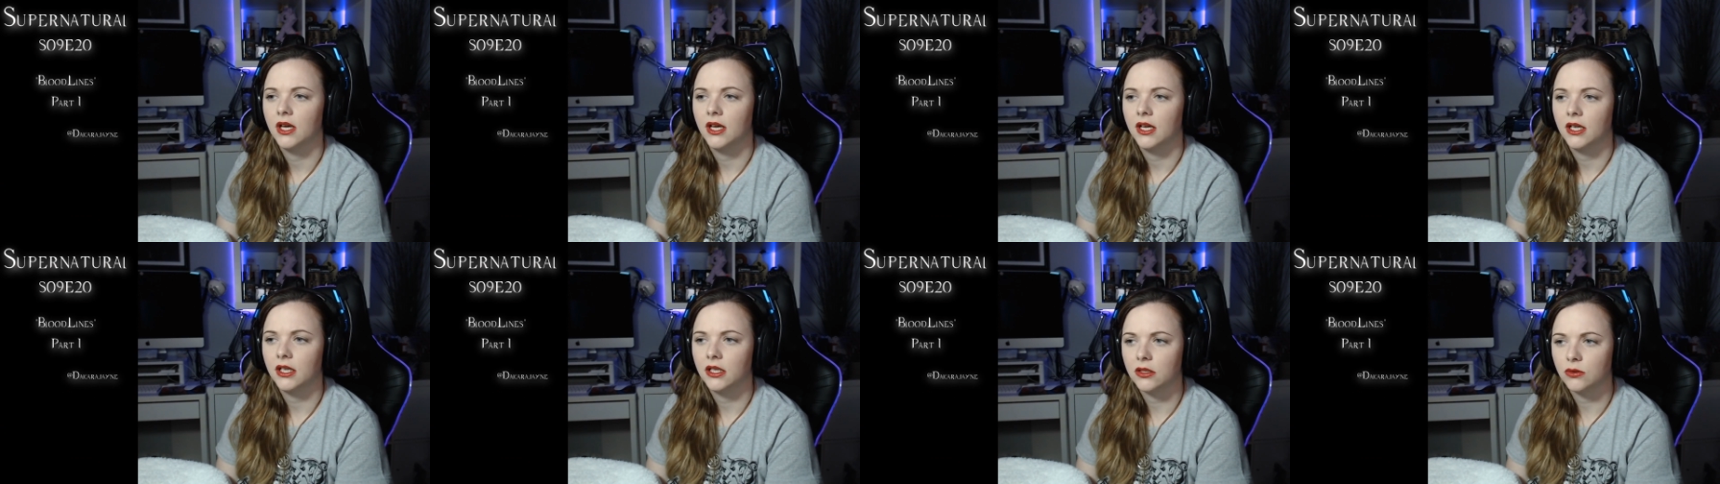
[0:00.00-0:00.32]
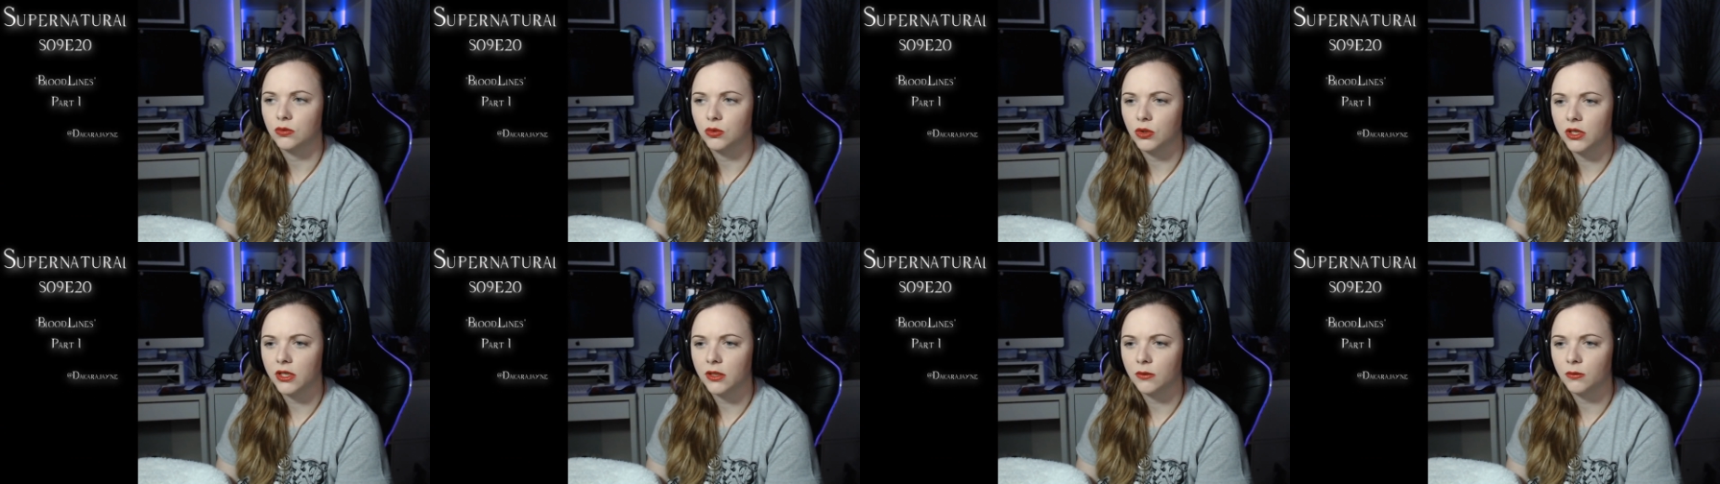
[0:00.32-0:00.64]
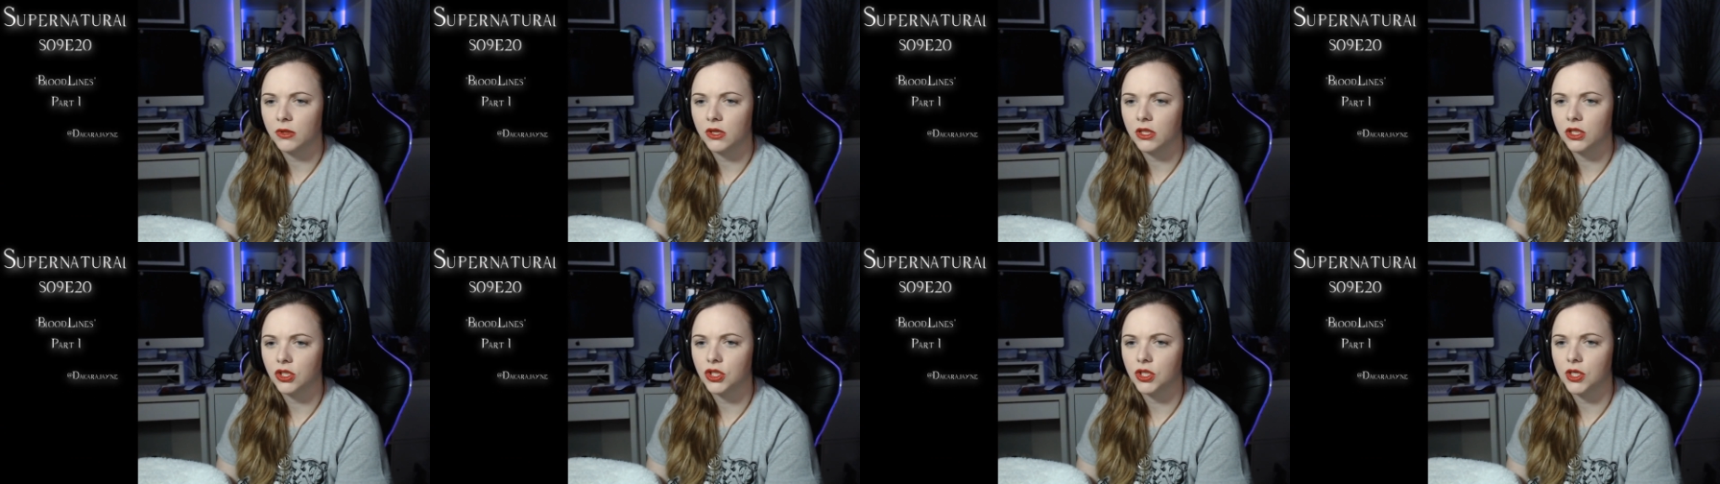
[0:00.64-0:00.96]
He's working
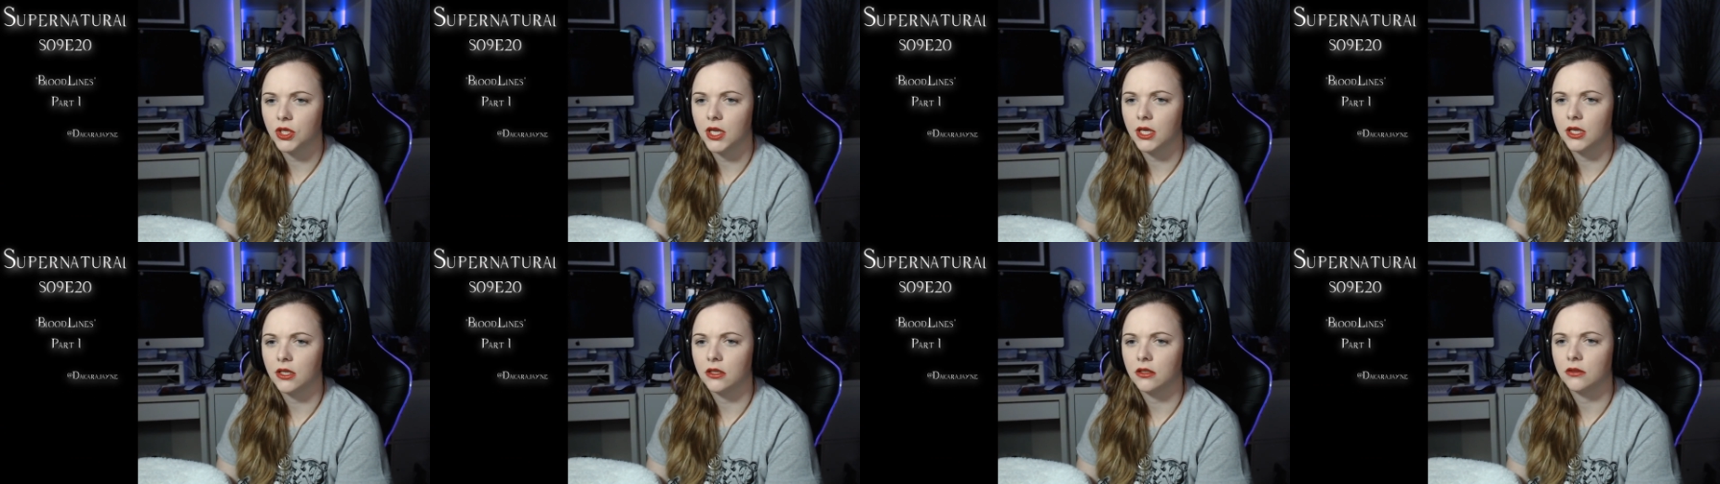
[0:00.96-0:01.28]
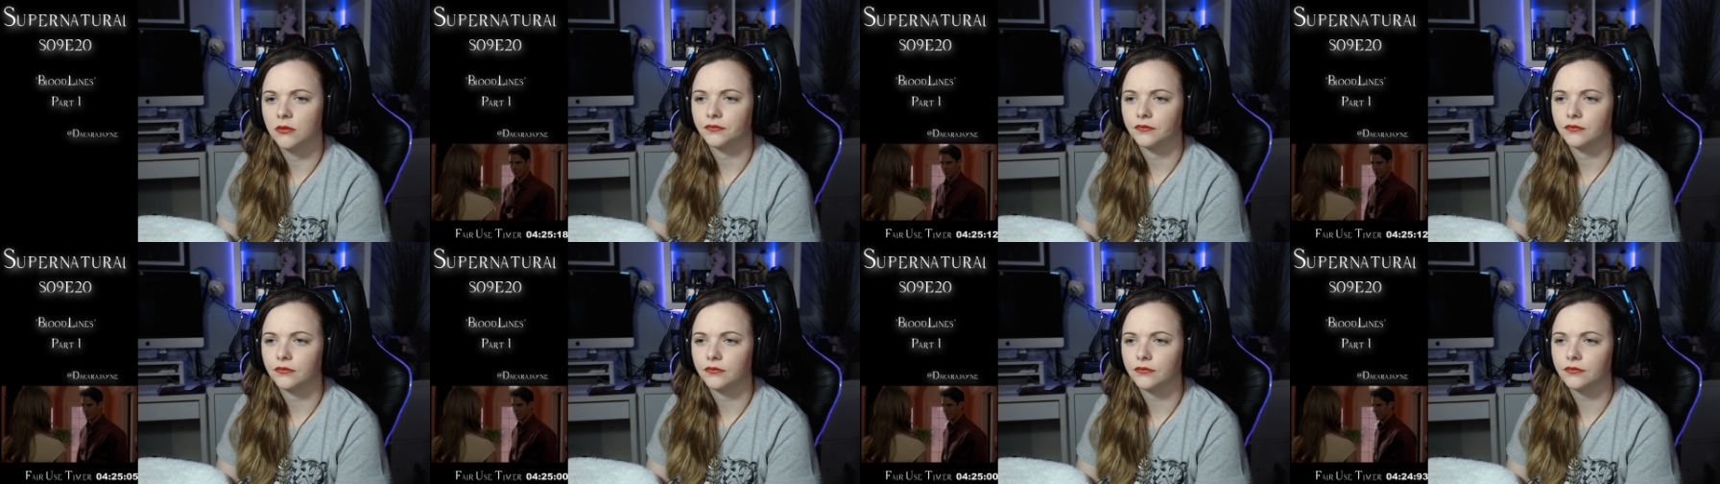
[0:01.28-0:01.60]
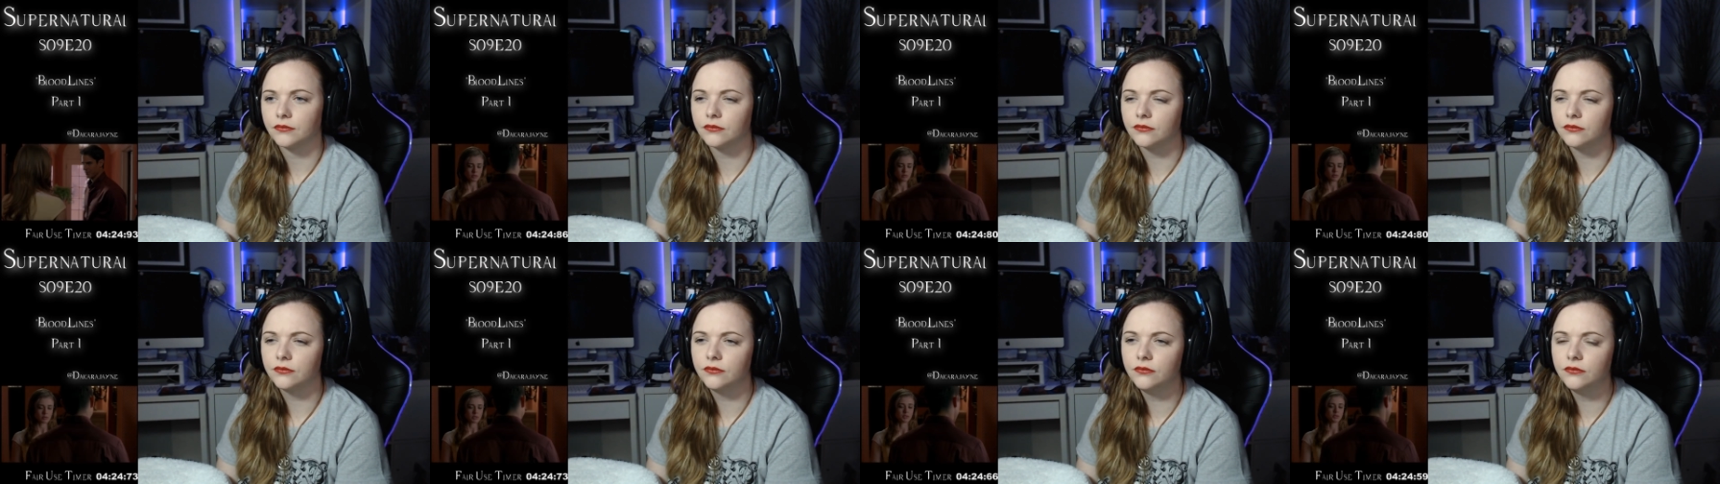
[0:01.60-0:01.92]
with the djinn.
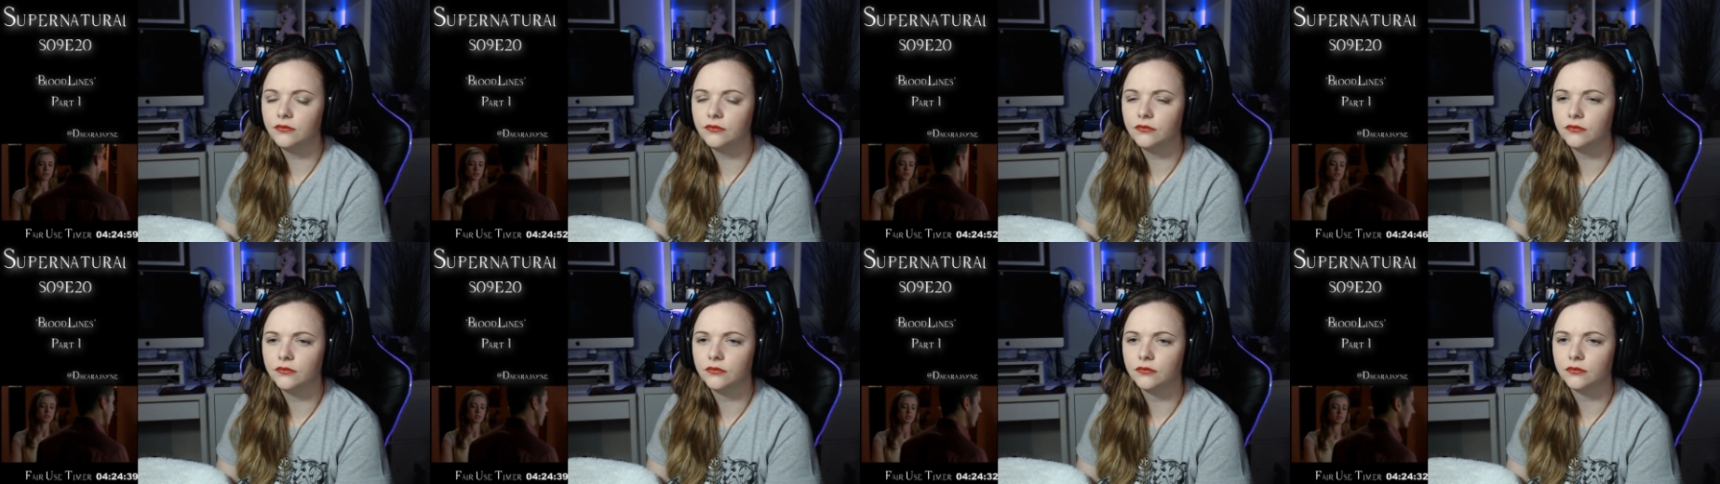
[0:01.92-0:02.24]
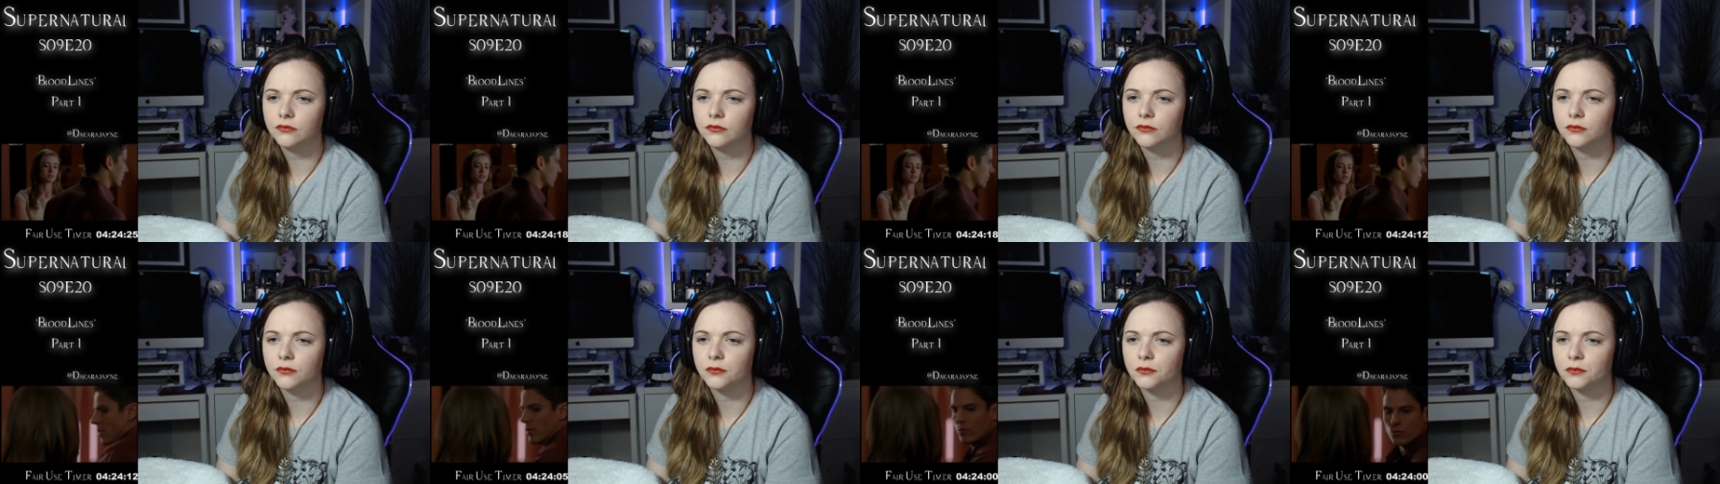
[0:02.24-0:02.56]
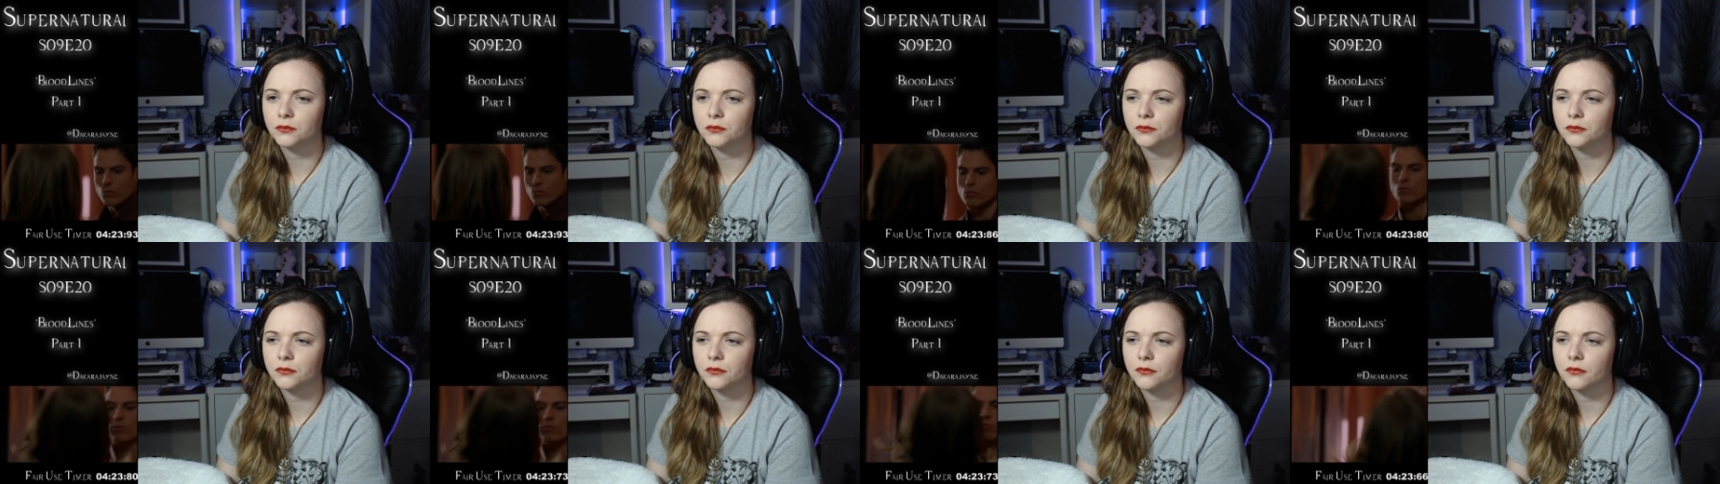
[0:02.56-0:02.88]
Wait, Julian, stop.
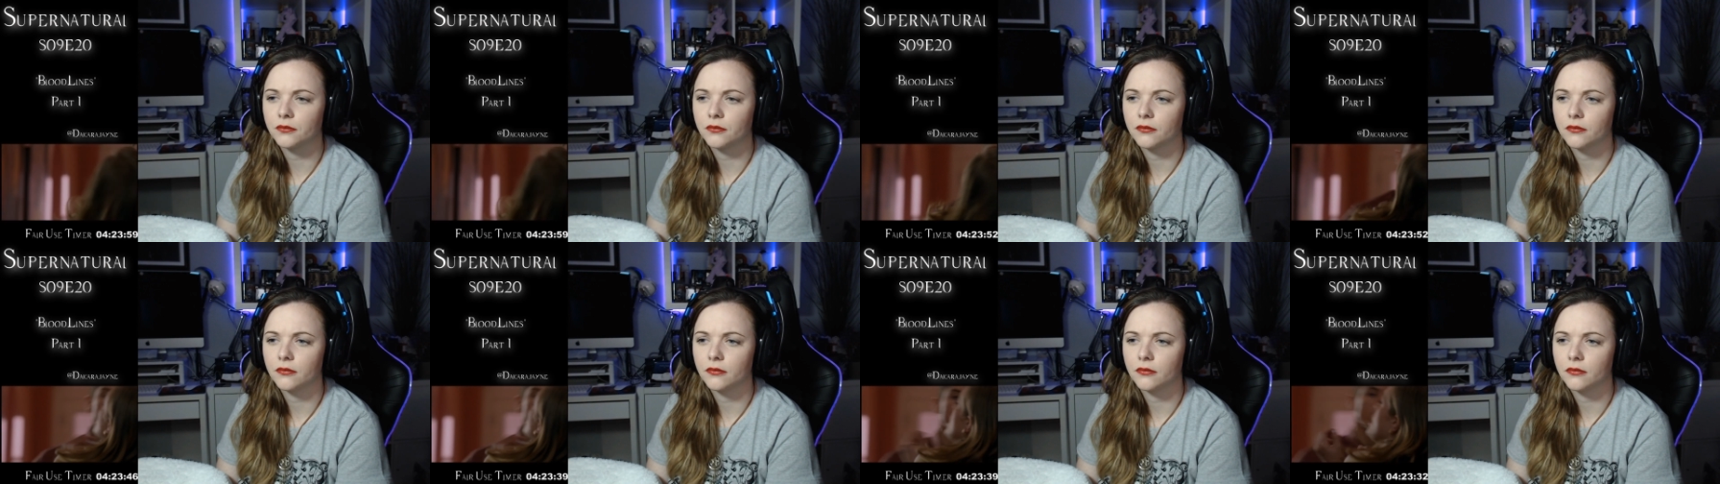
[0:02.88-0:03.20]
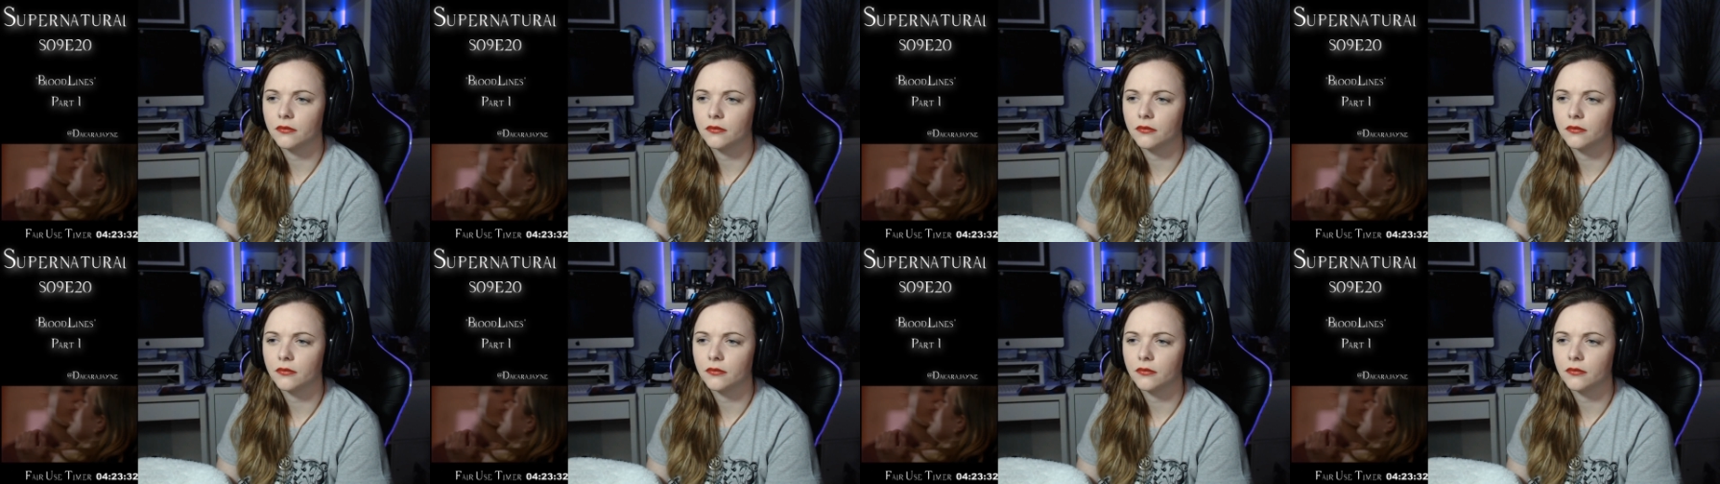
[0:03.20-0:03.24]
Wait. What